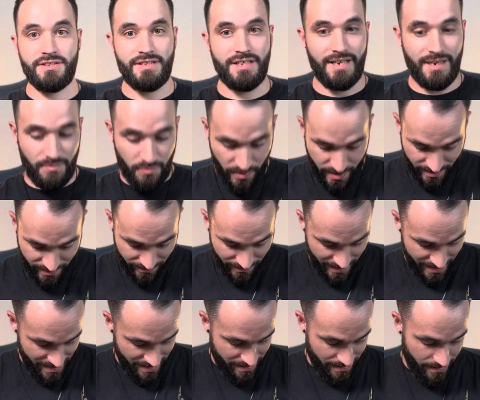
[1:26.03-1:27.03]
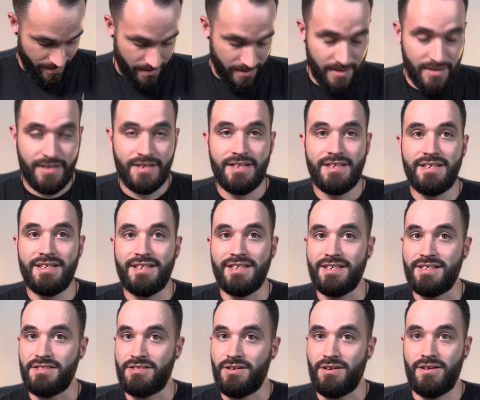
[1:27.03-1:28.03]
that I'm wearing right here
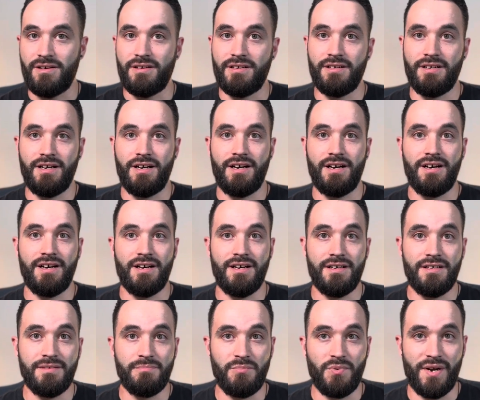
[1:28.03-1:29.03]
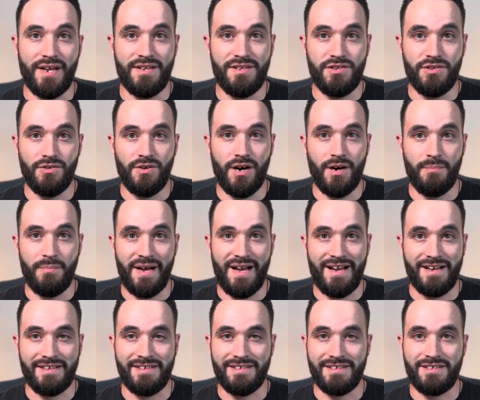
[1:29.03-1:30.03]
is our brand new
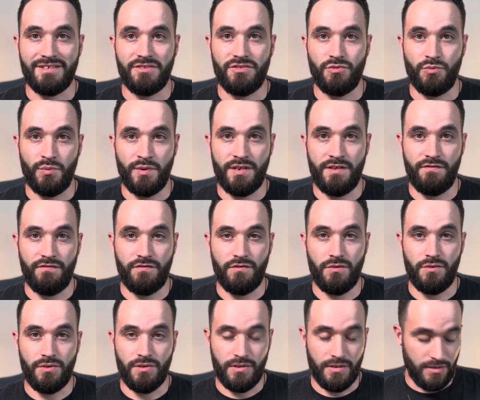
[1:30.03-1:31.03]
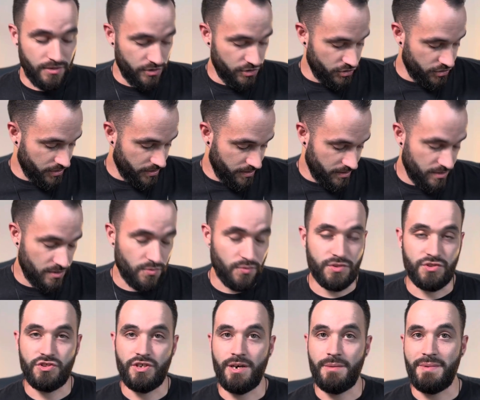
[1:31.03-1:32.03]
Habakkuk 3:4 shirts,
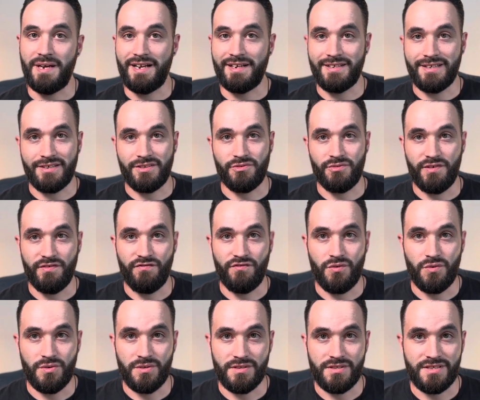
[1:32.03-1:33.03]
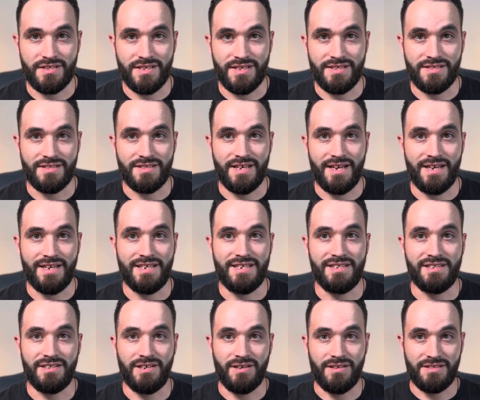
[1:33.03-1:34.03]
which Habakkuk 3:4 says that
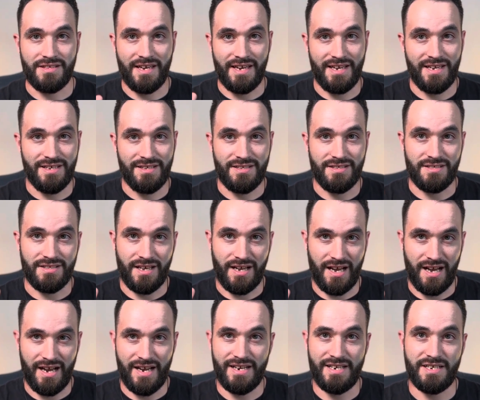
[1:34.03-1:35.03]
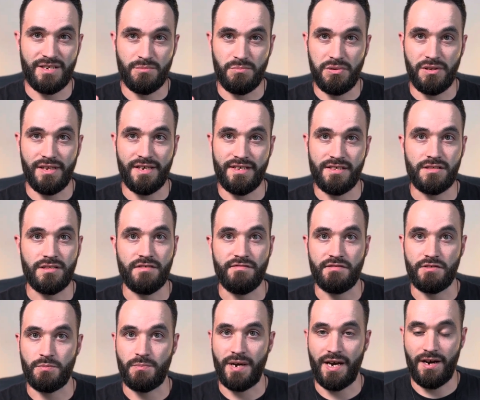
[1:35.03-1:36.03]
in God's hand is the hiding place of
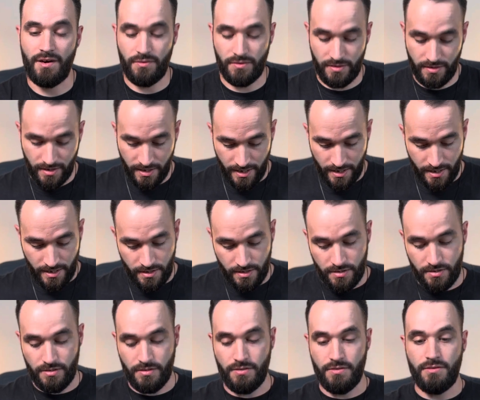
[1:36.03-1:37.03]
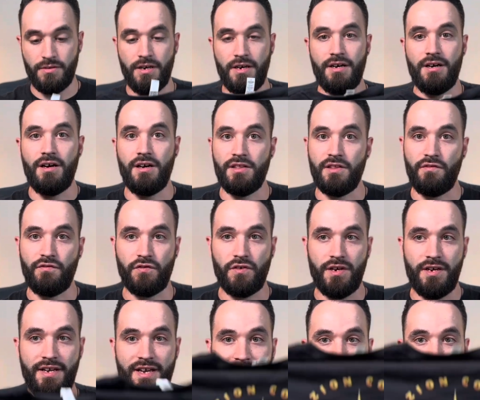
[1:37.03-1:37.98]
his power. So on the front